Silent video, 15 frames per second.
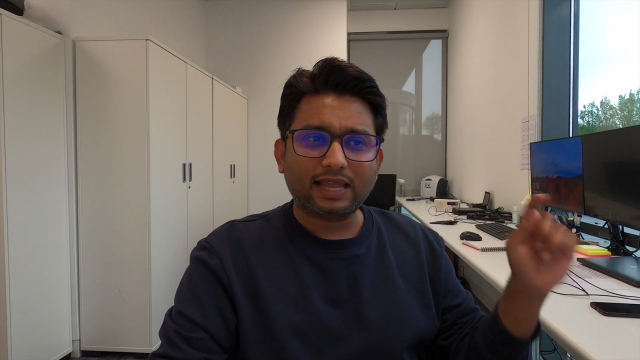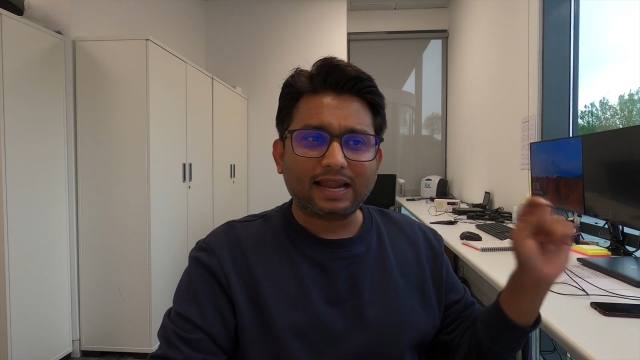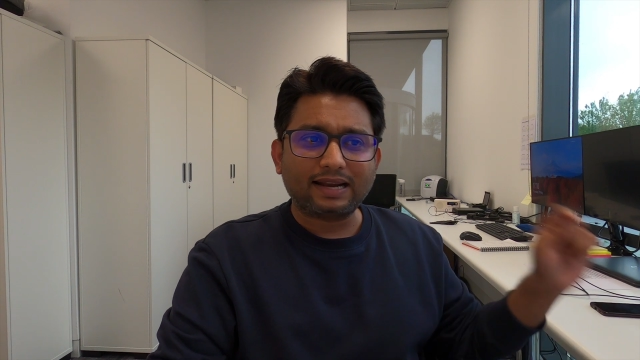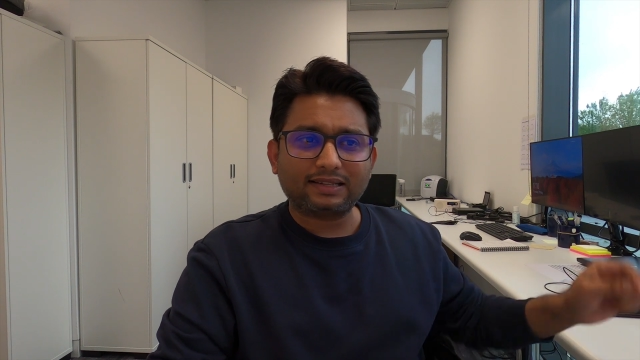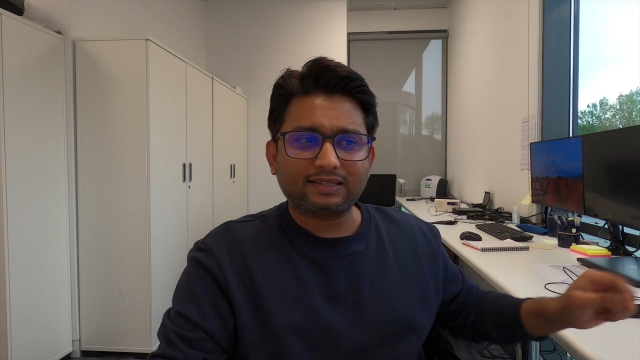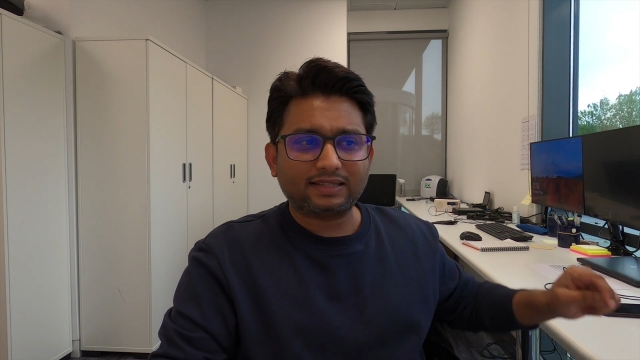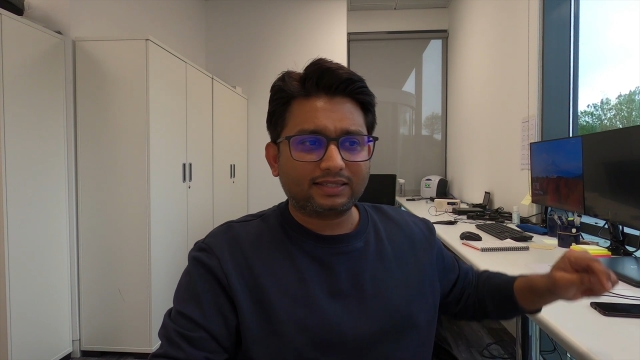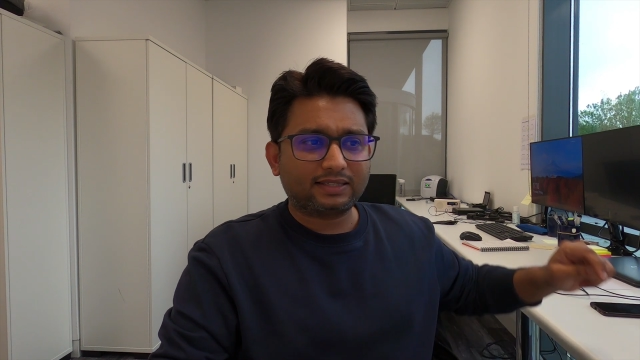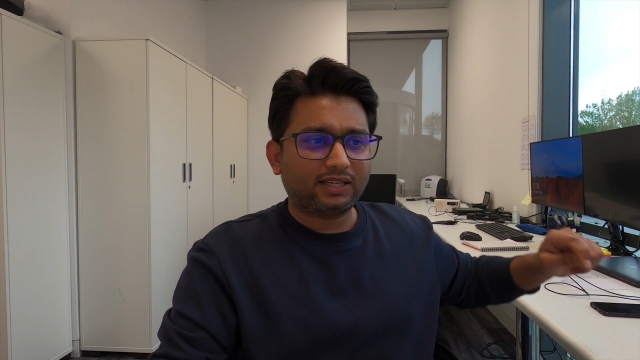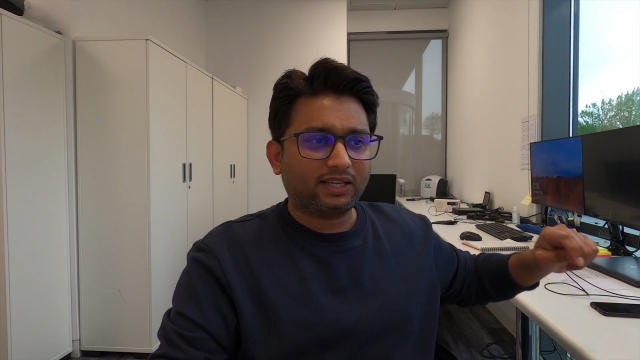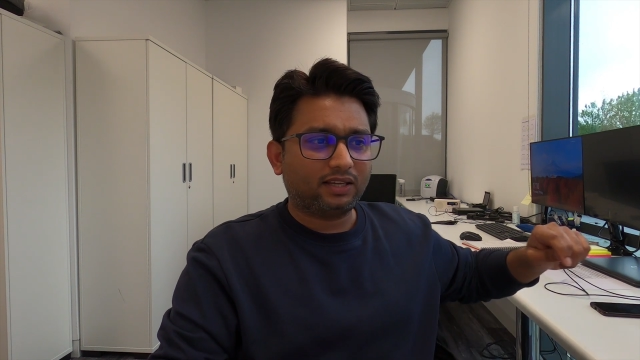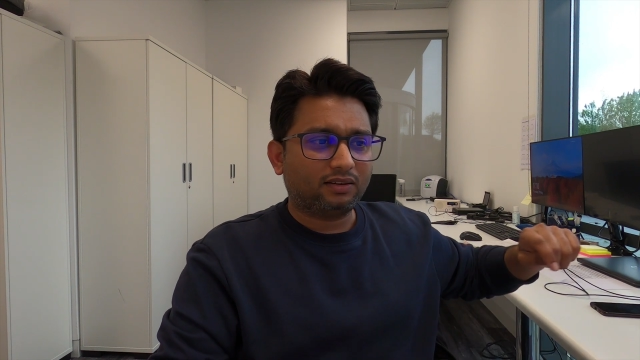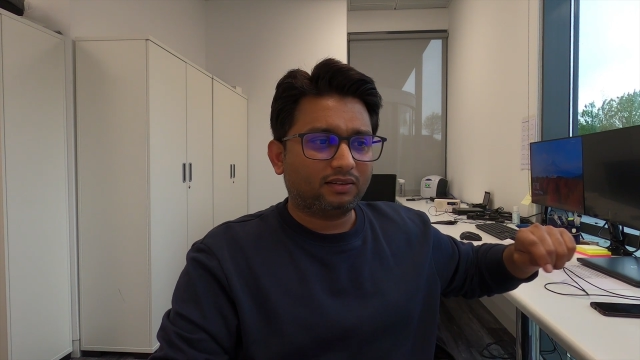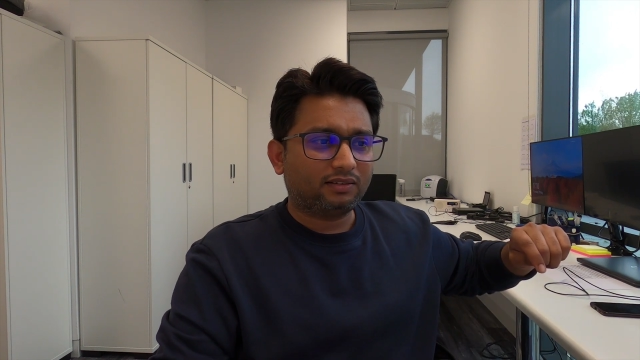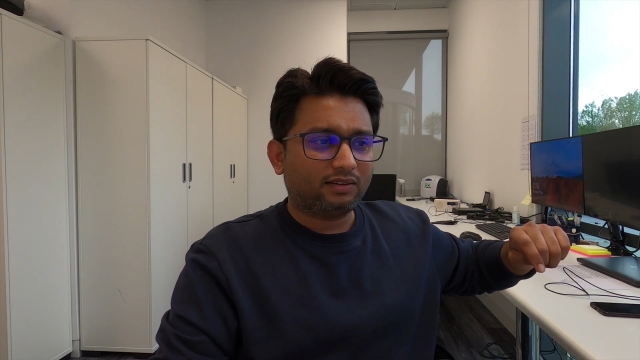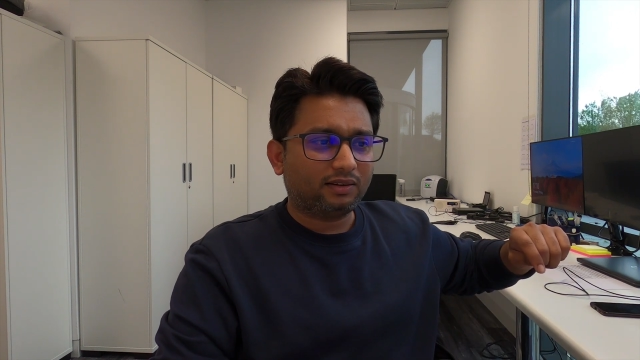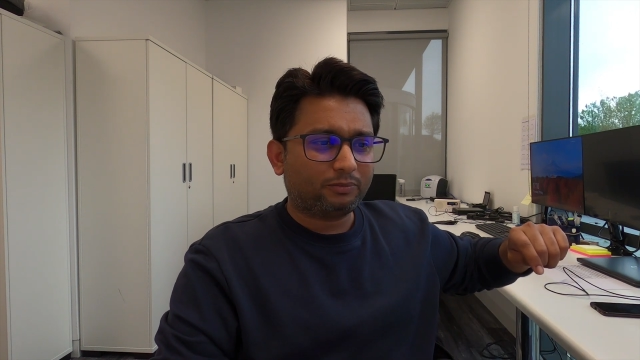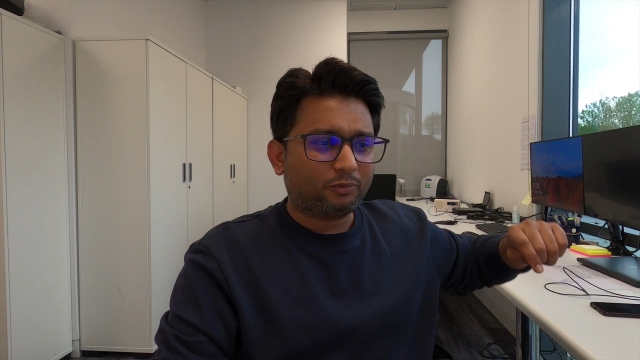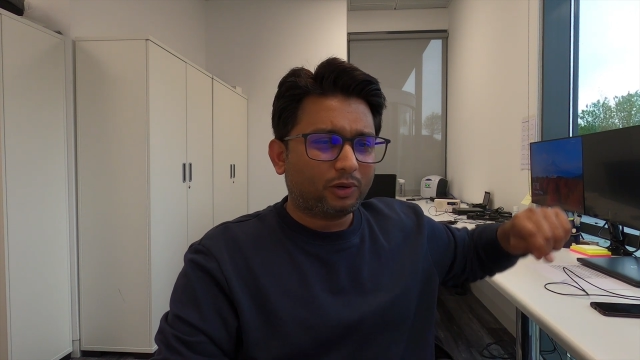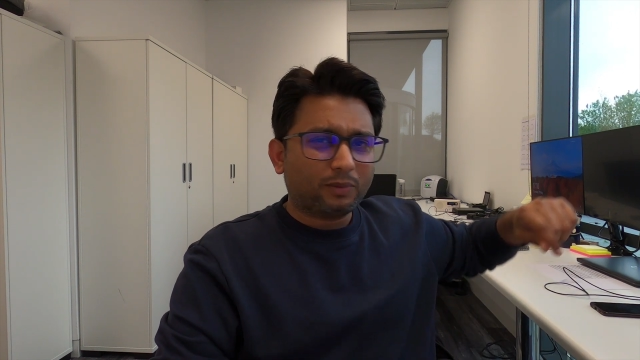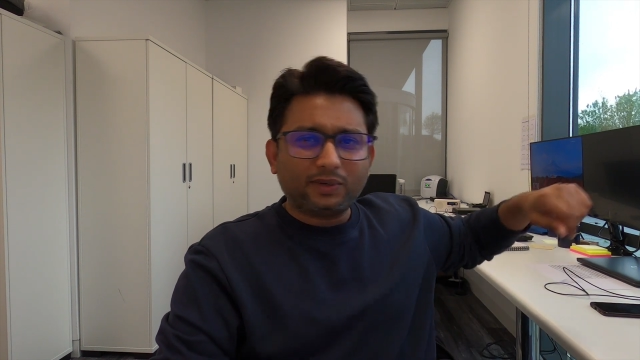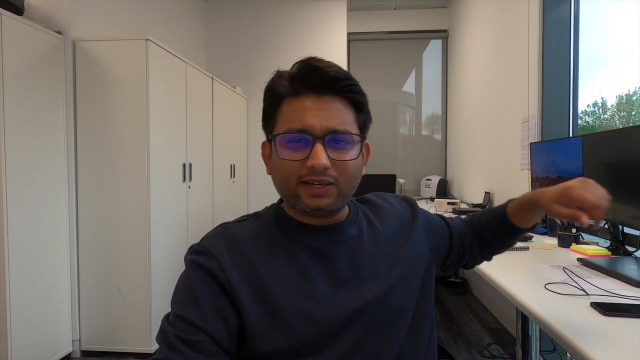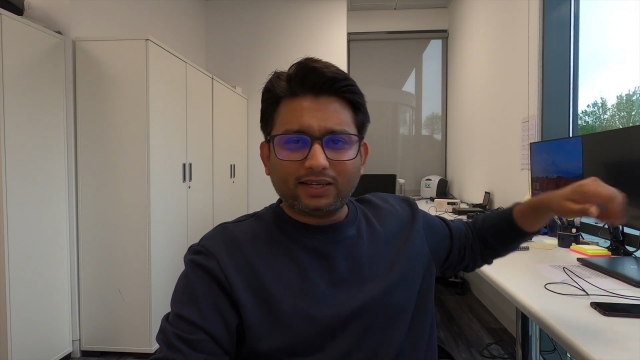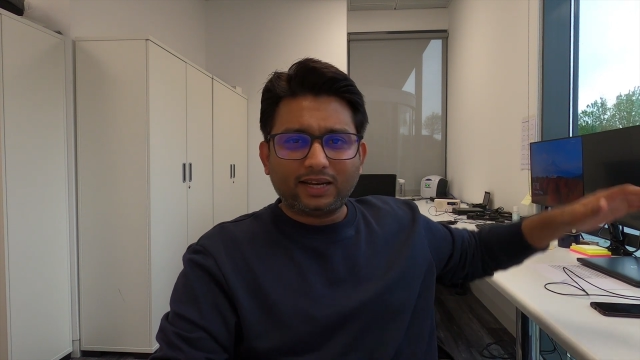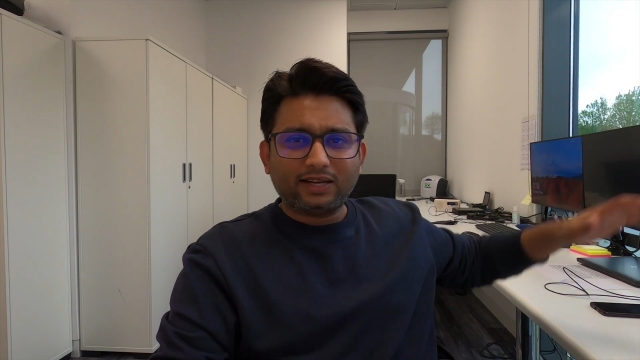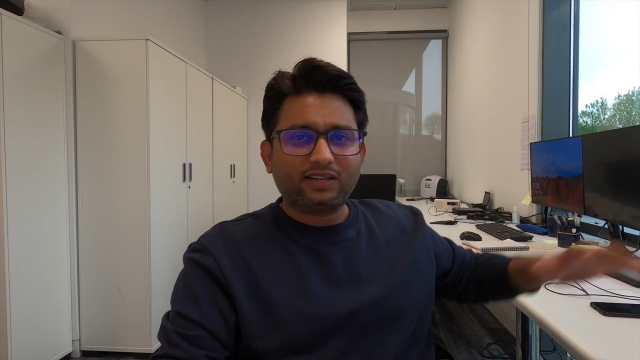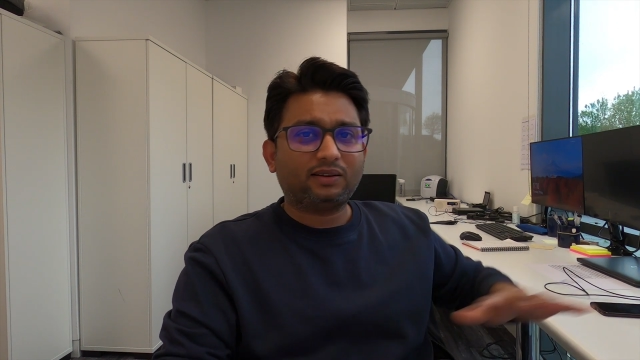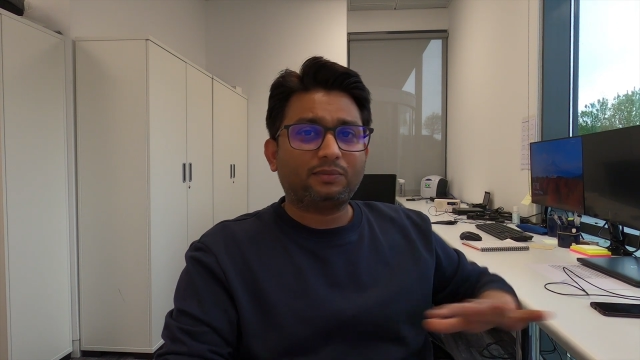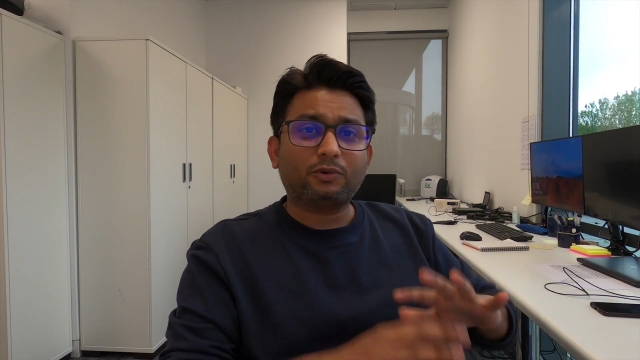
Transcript: and 16 and probably 19.